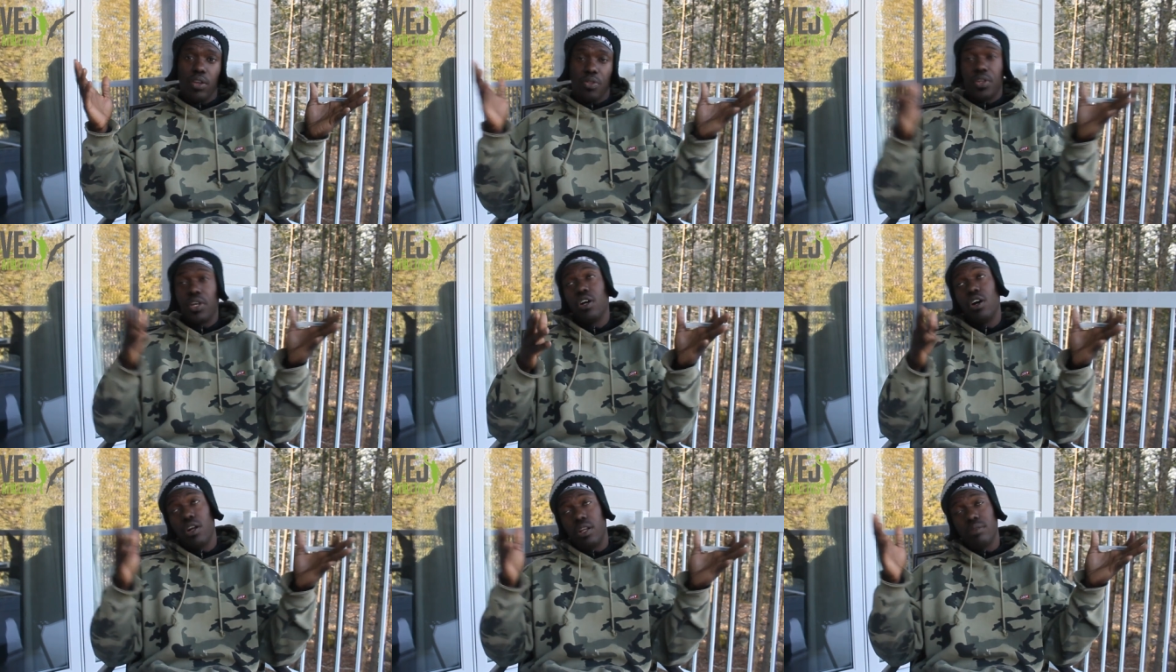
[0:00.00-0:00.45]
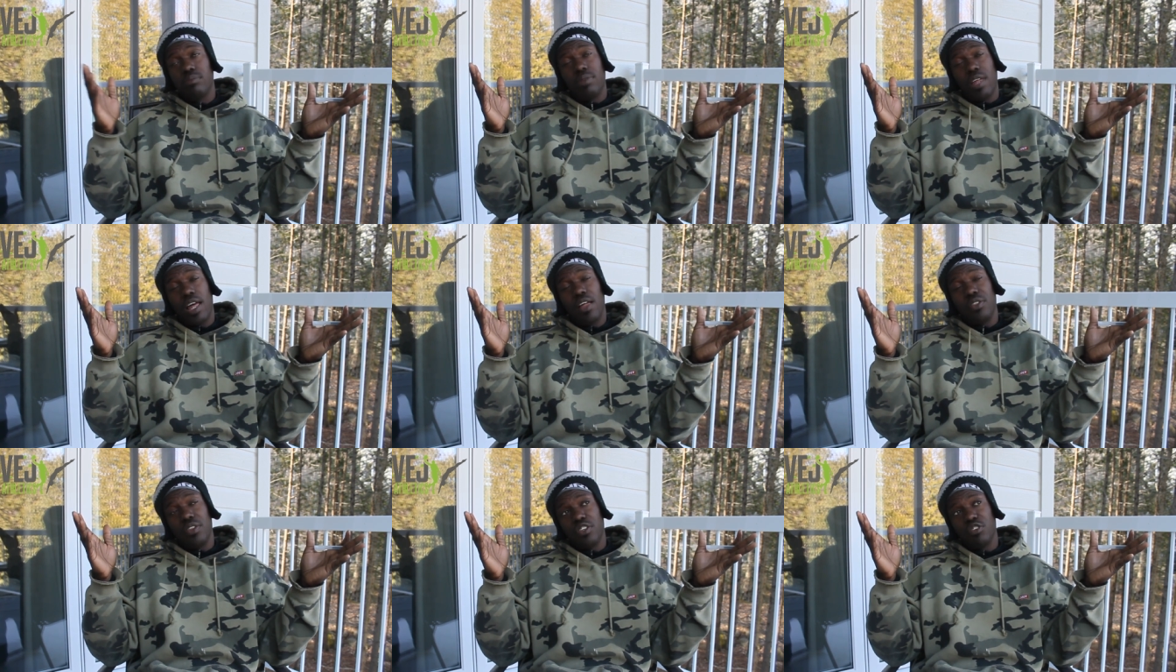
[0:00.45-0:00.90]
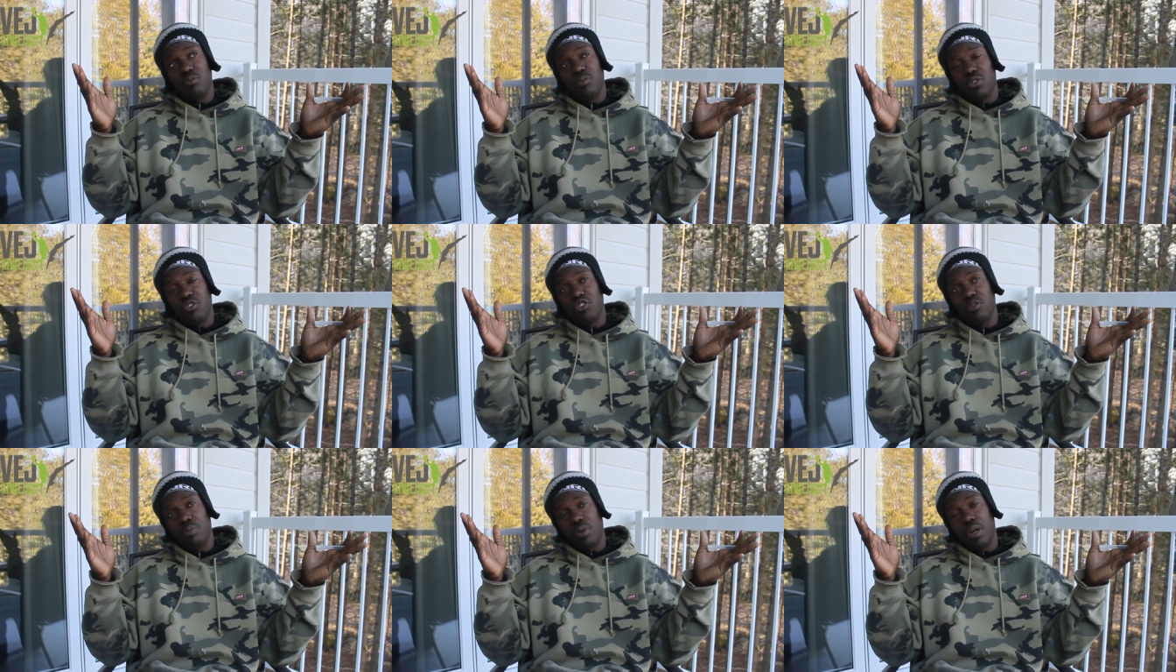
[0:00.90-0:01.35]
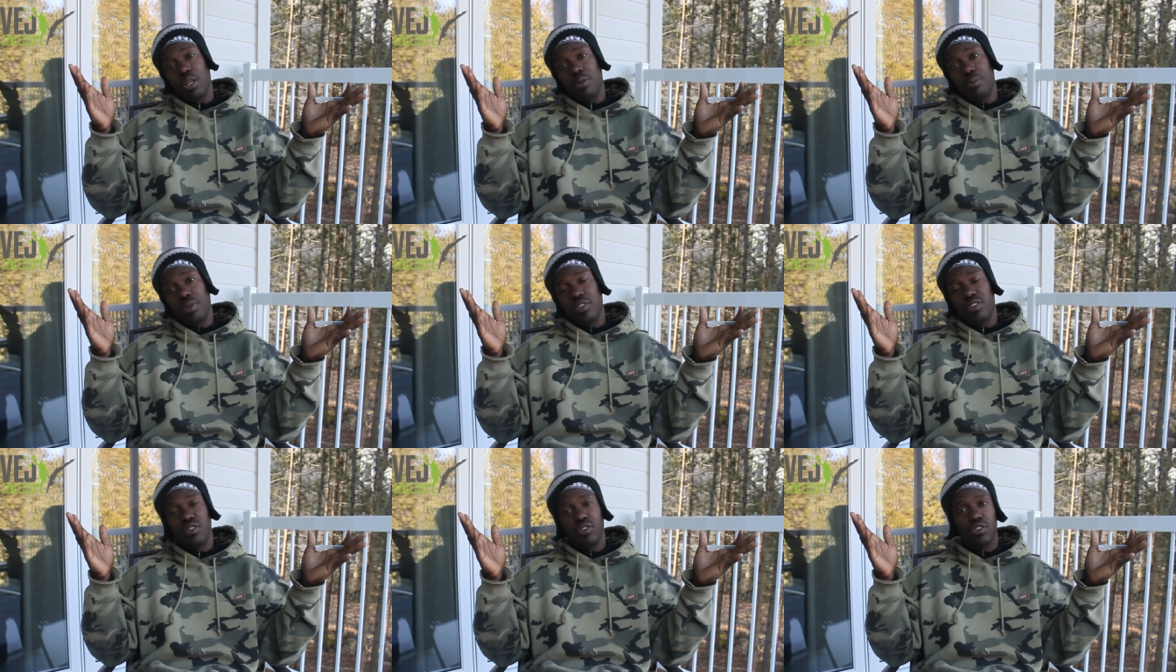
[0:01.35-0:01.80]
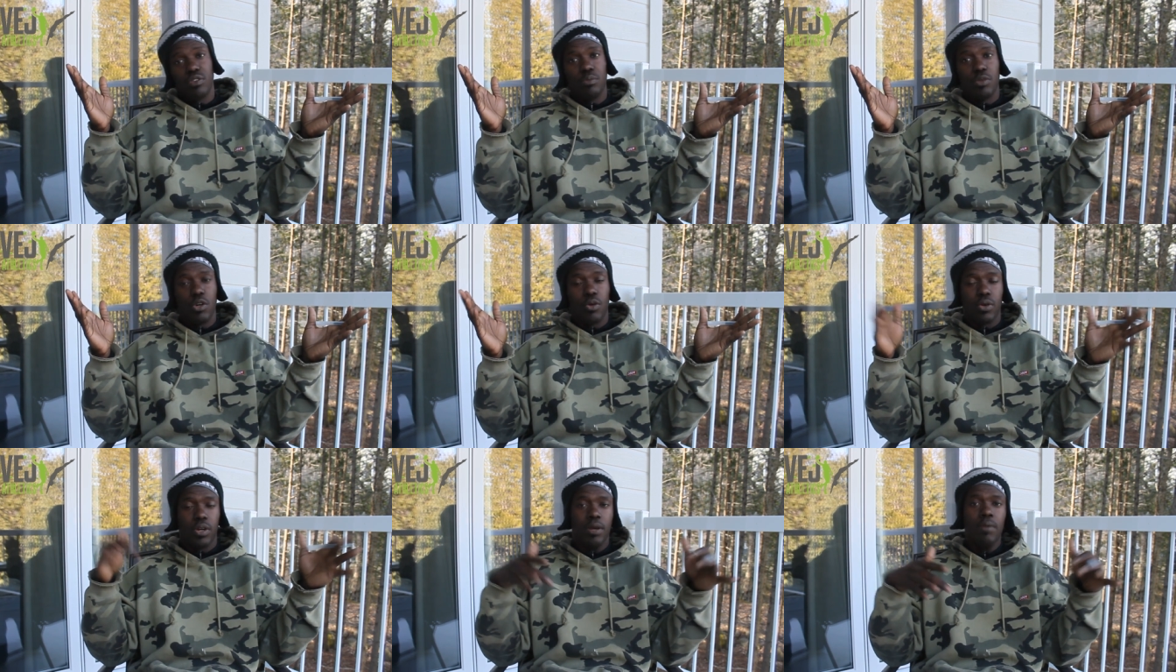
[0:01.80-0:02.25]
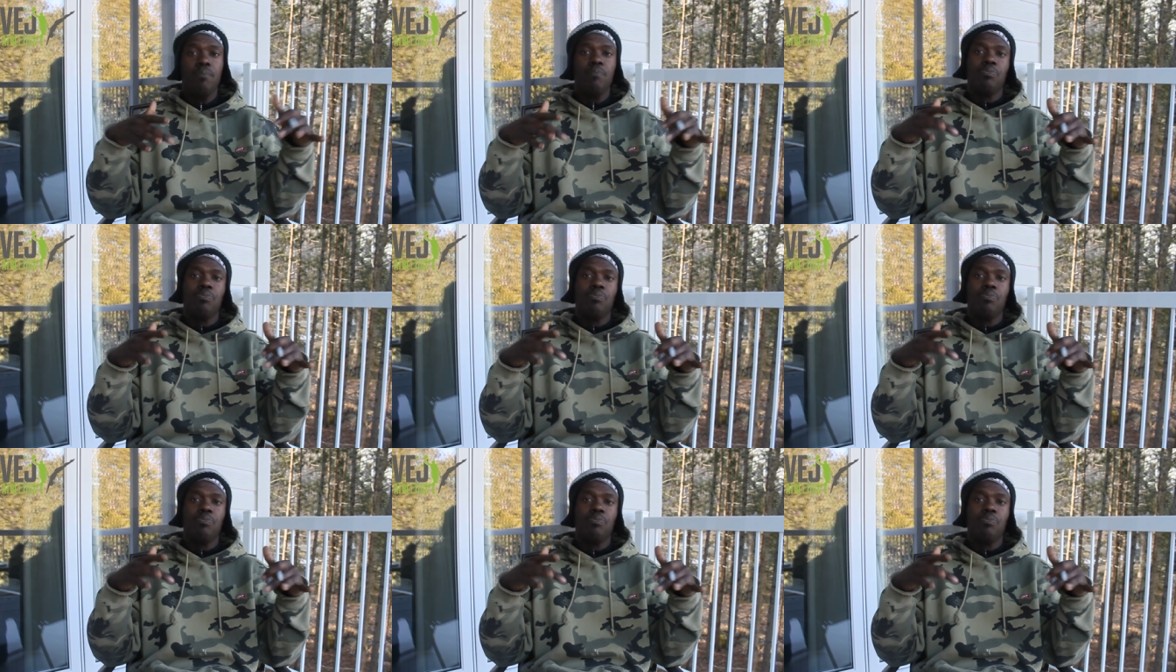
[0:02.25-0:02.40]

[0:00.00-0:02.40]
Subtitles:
I think all athletes should probably mix in some yoga.